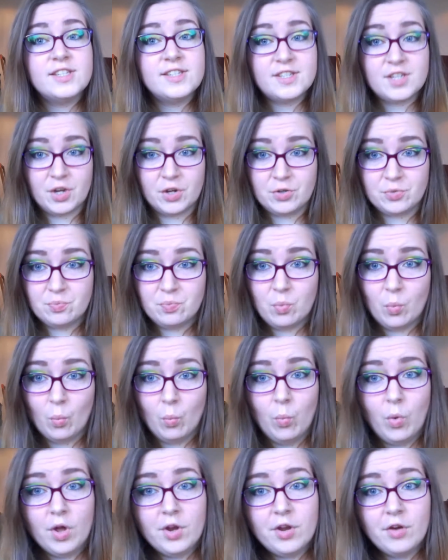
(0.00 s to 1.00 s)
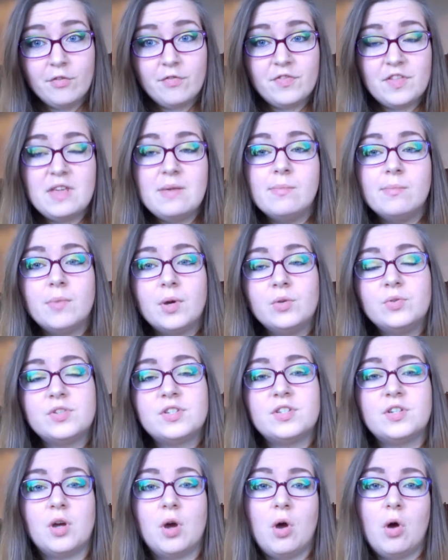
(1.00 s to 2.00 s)
So one of the
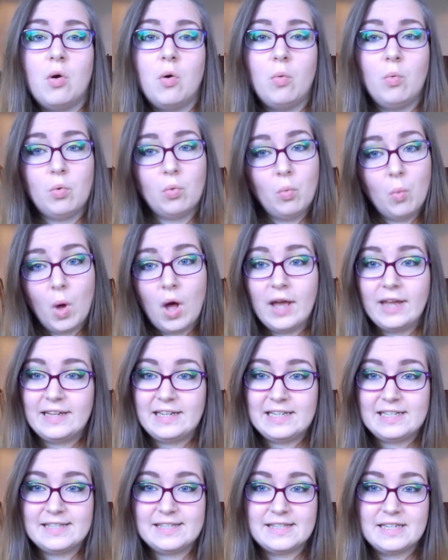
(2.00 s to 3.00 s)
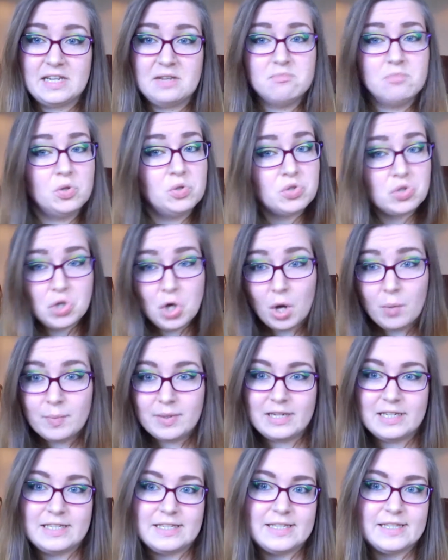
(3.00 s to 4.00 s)
most widely seen, most
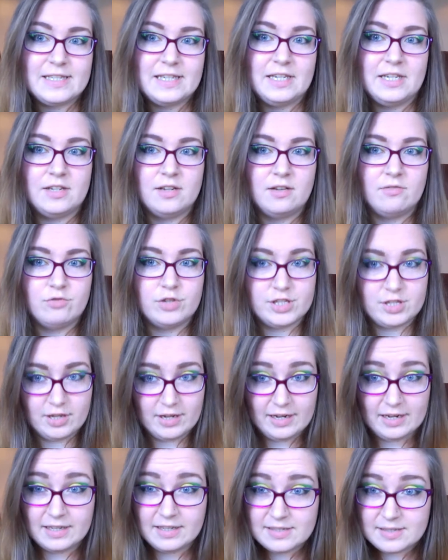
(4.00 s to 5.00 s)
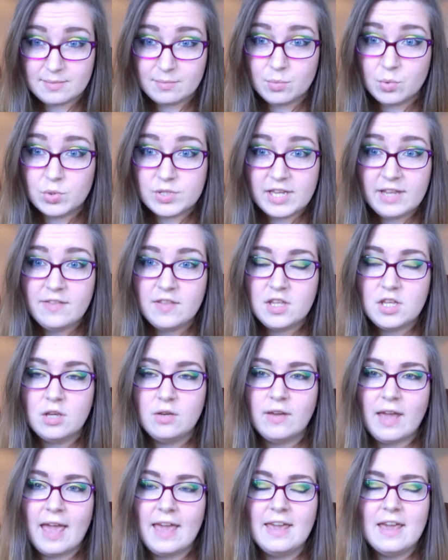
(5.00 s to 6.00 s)
commonly seen recycling symbols in
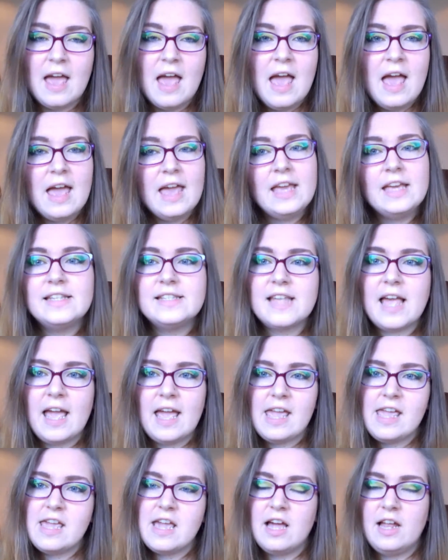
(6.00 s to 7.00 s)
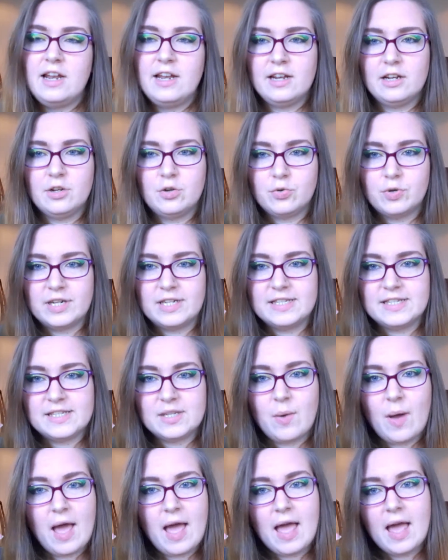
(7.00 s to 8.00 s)
the UK is a little green
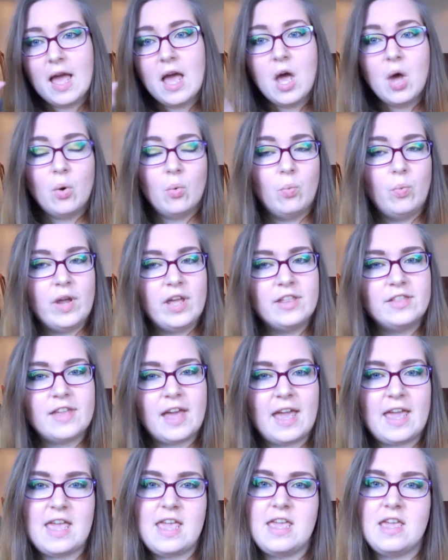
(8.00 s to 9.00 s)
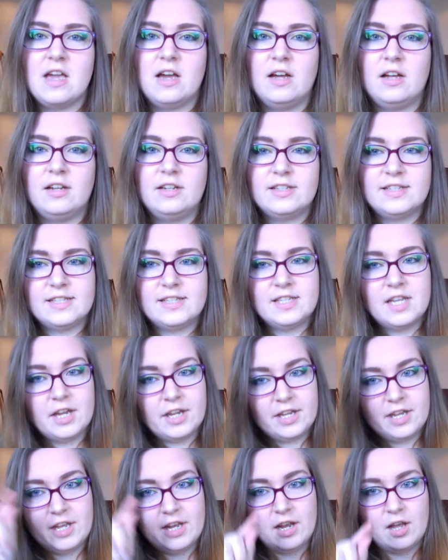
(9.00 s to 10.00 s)
square with a
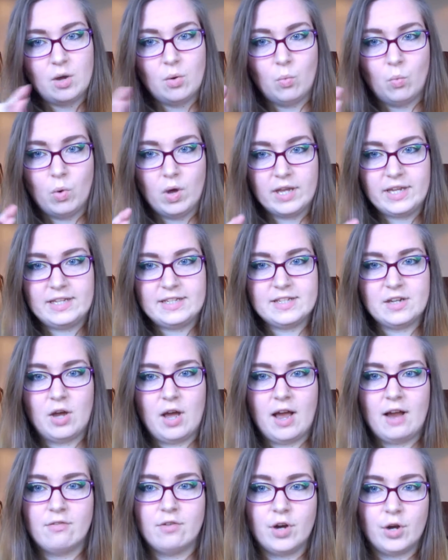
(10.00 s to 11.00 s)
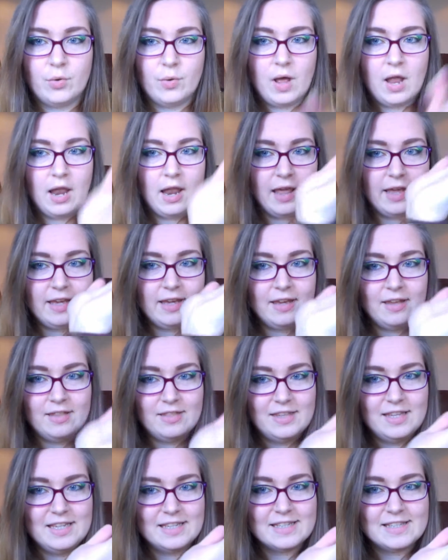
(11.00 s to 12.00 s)
circular white arrow like
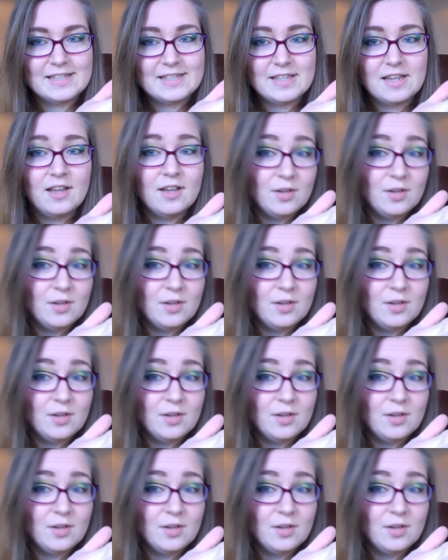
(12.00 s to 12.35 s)
this.